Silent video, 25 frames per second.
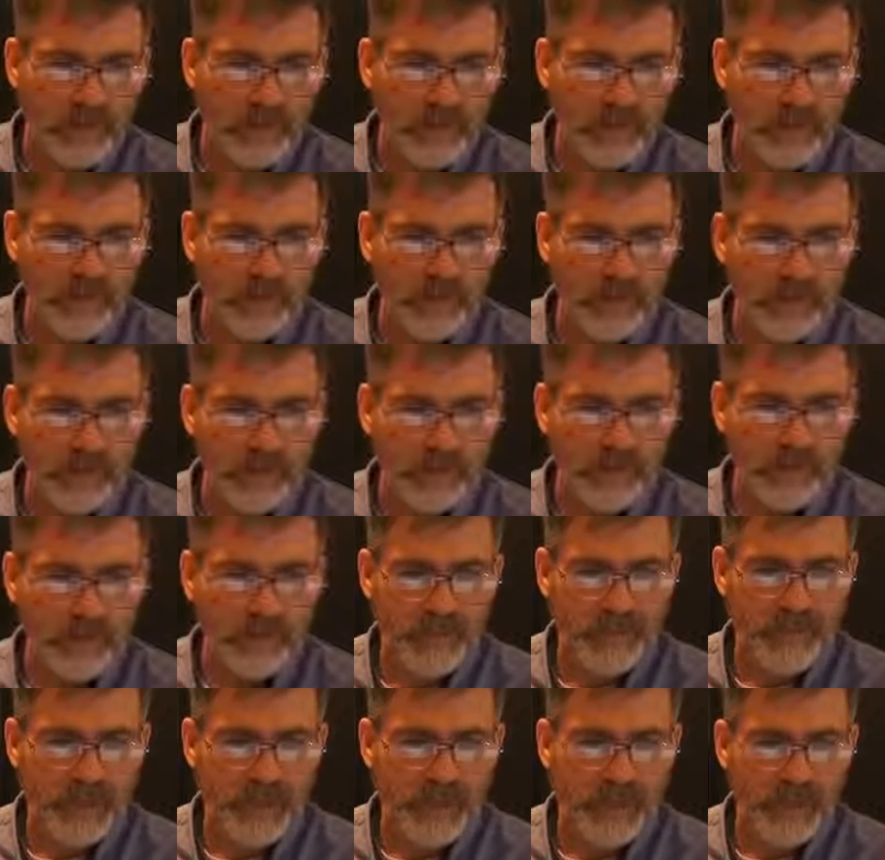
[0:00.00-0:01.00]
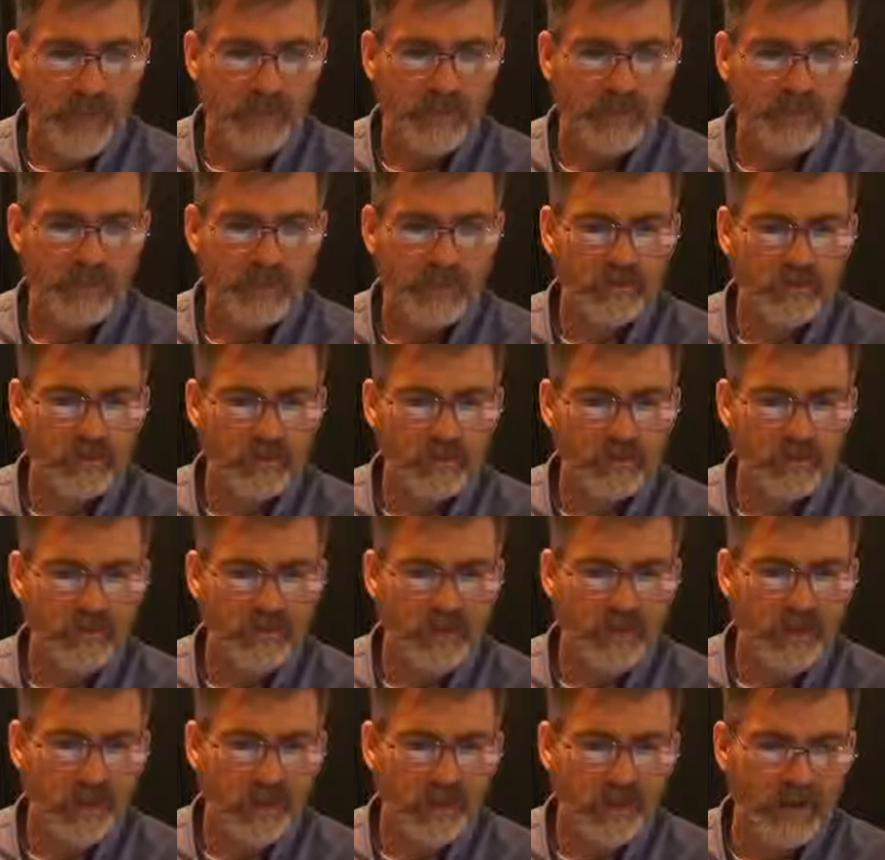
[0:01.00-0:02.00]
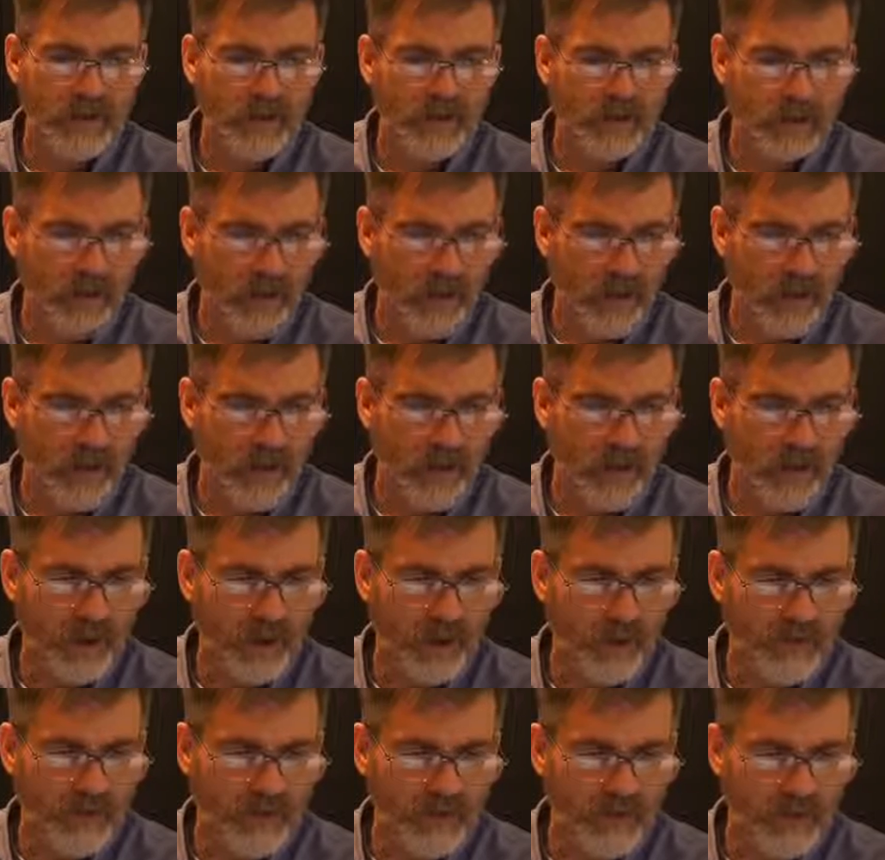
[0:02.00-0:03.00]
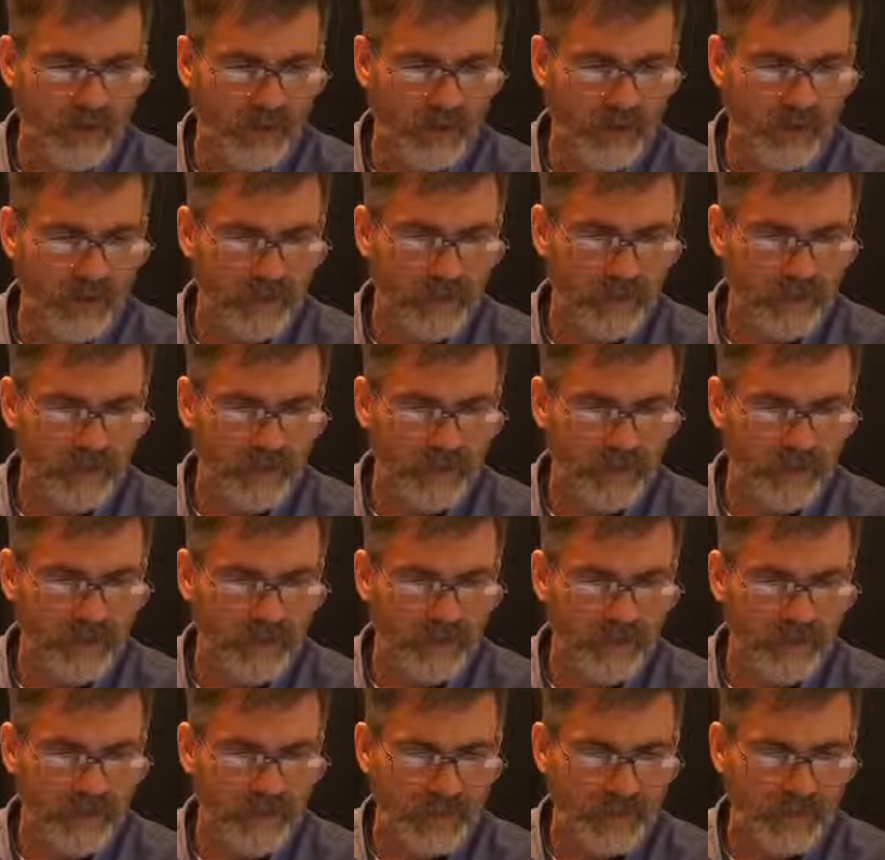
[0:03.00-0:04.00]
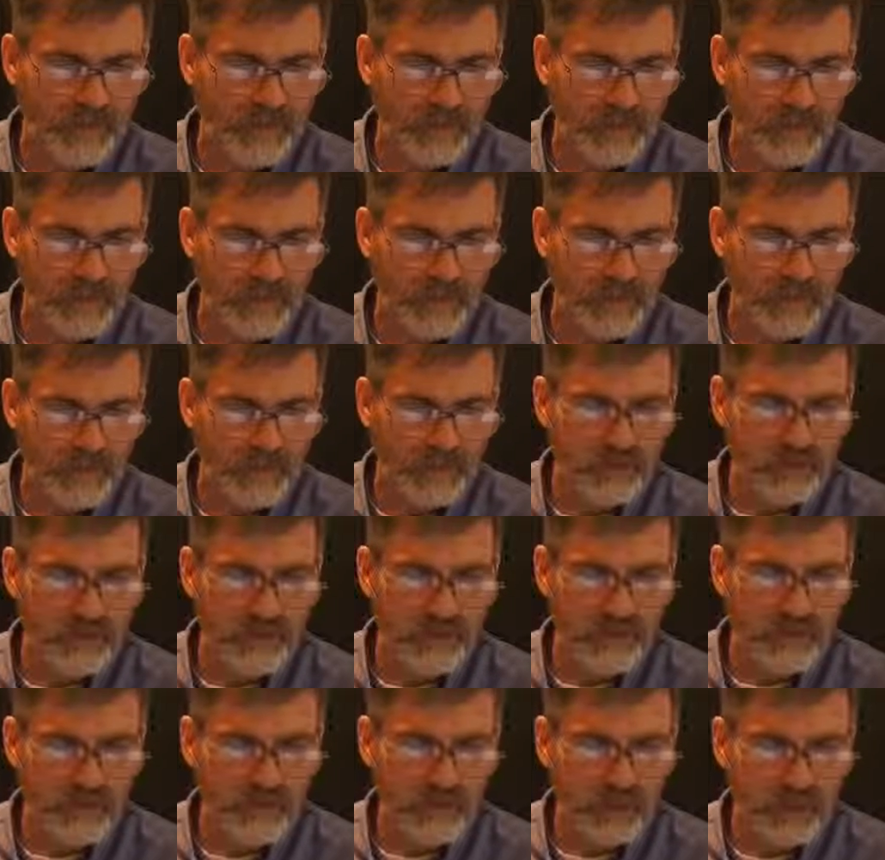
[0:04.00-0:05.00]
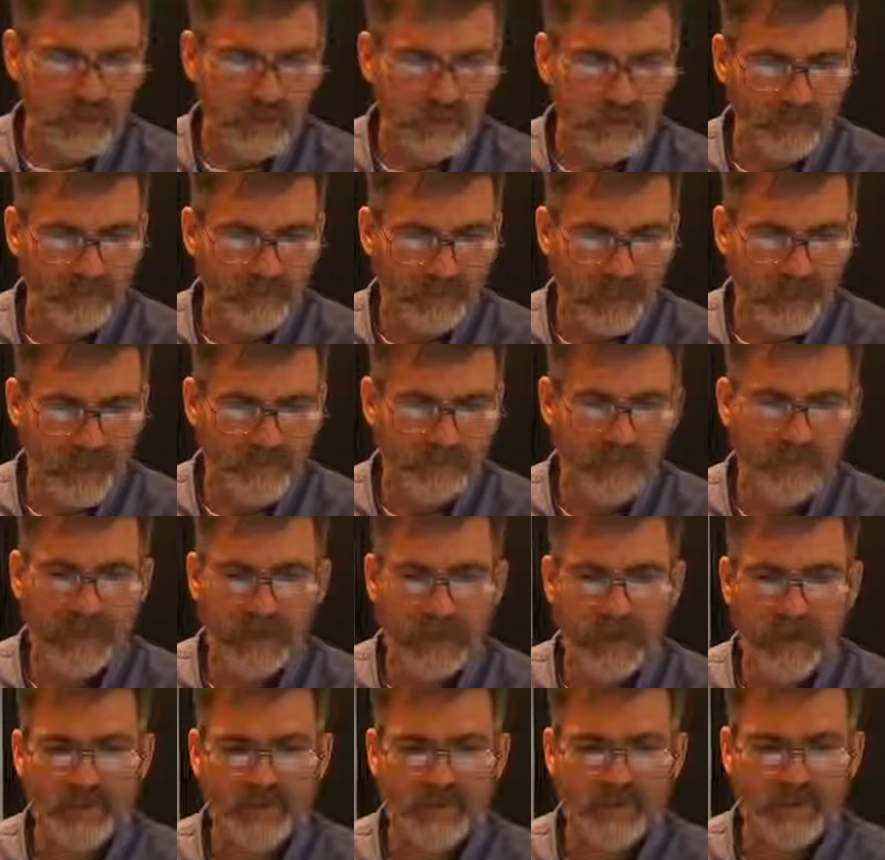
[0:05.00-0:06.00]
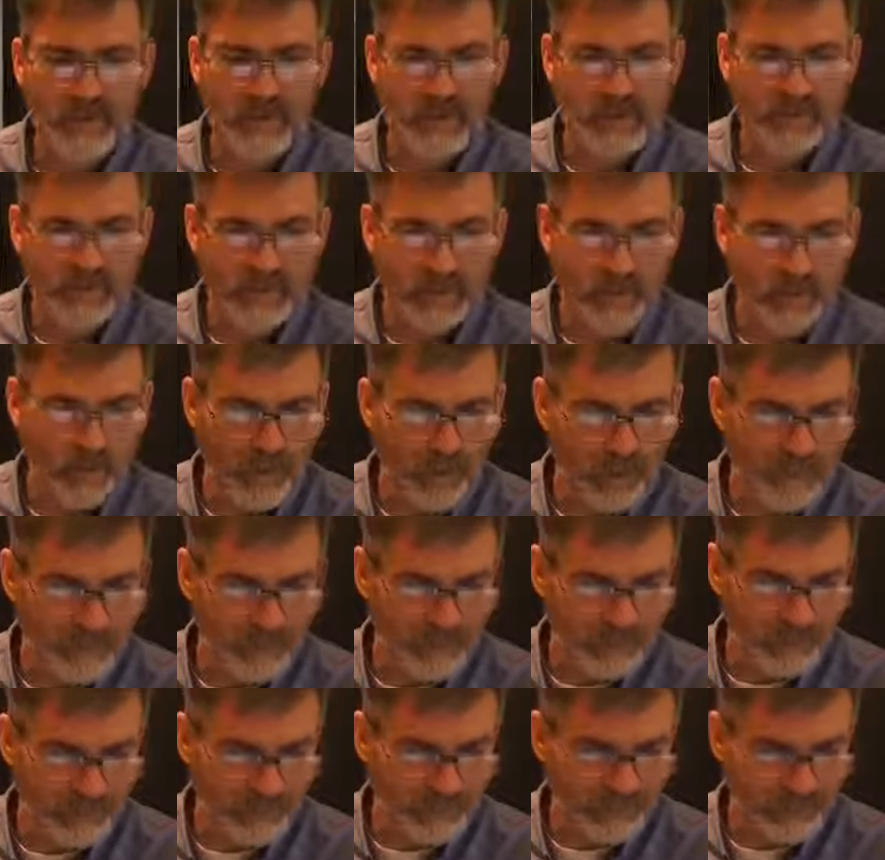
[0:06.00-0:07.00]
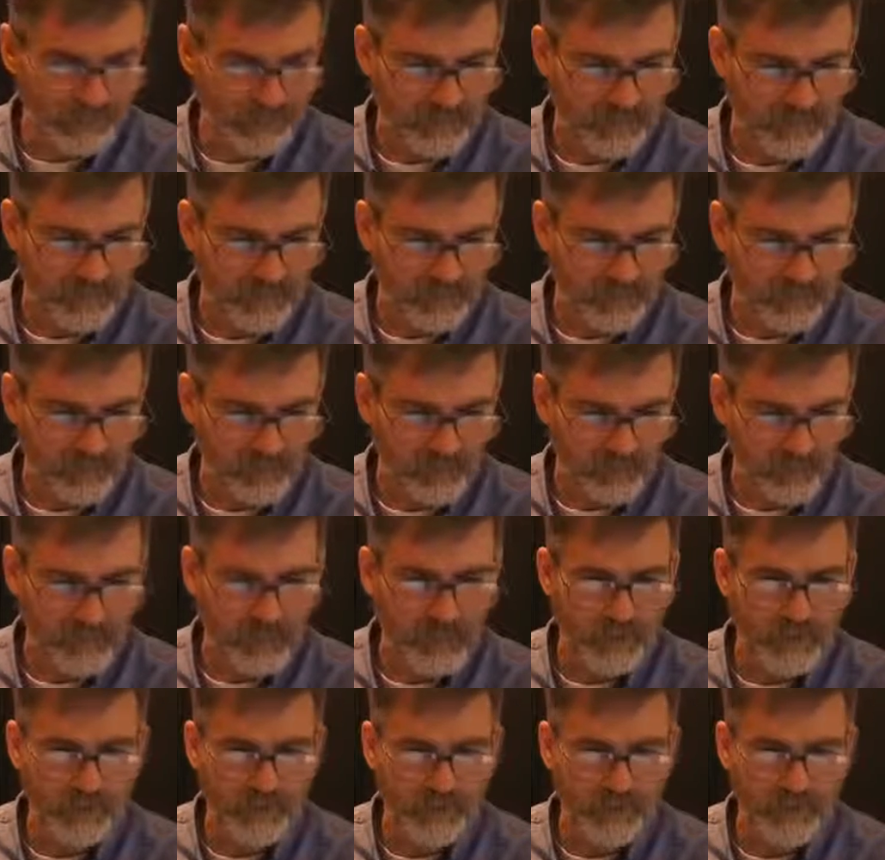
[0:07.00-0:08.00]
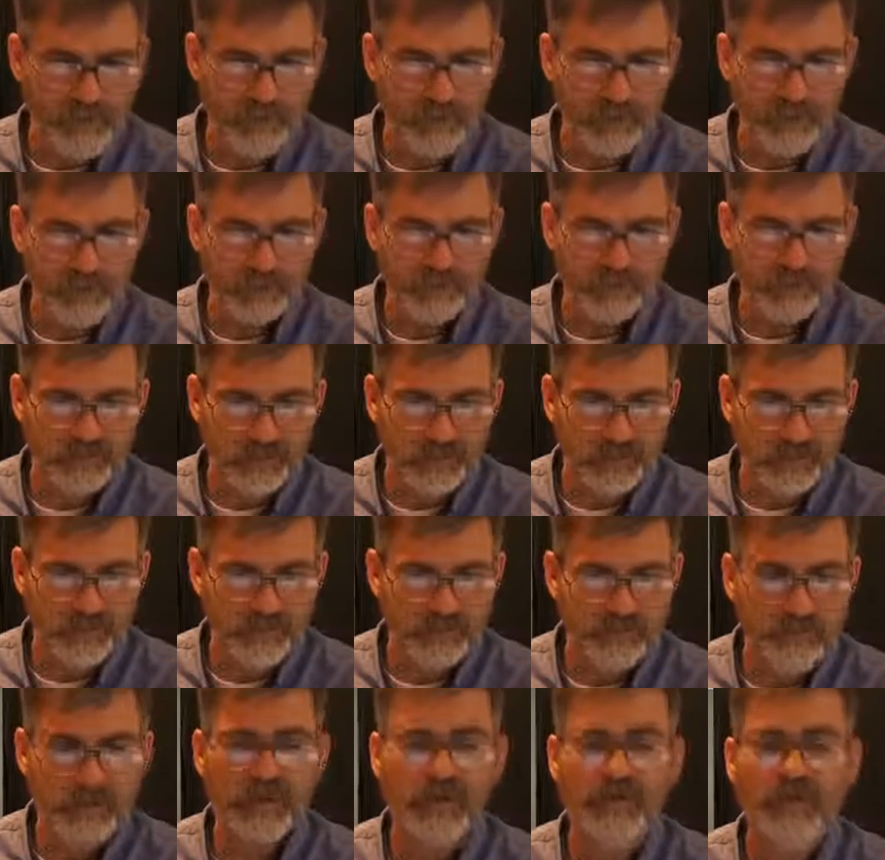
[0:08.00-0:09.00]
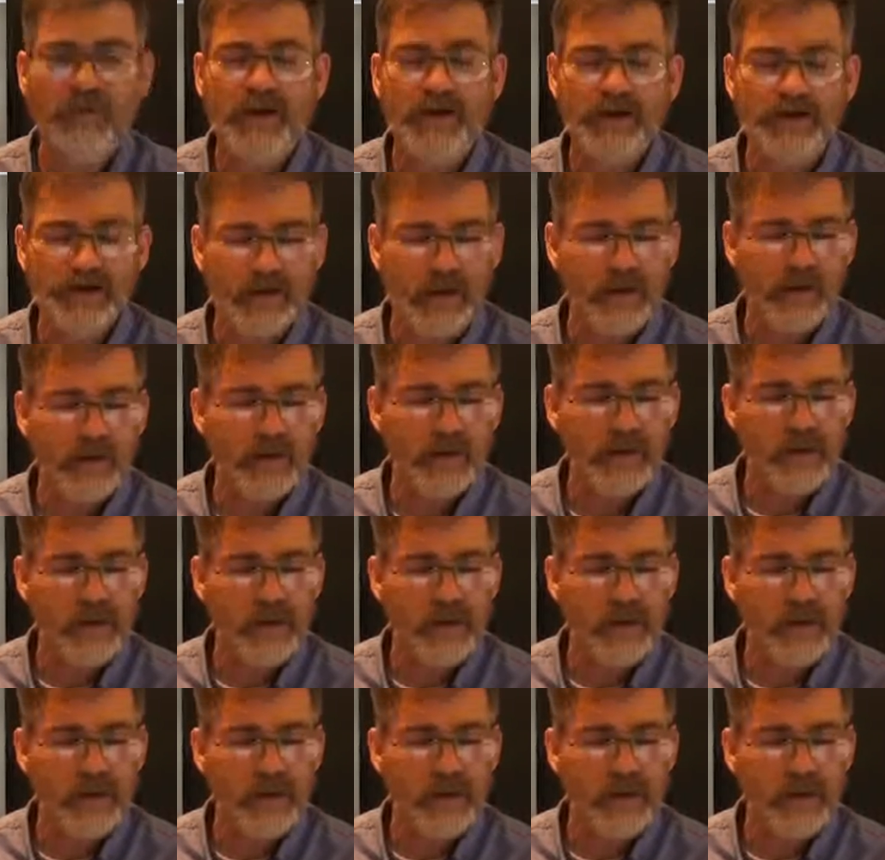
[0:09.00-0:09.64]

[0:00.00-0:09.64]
Lumia Russia, at her, it's a Russian name here. I don't know how to pronounce that. My wife would have to do that for you, but she's very sick right now.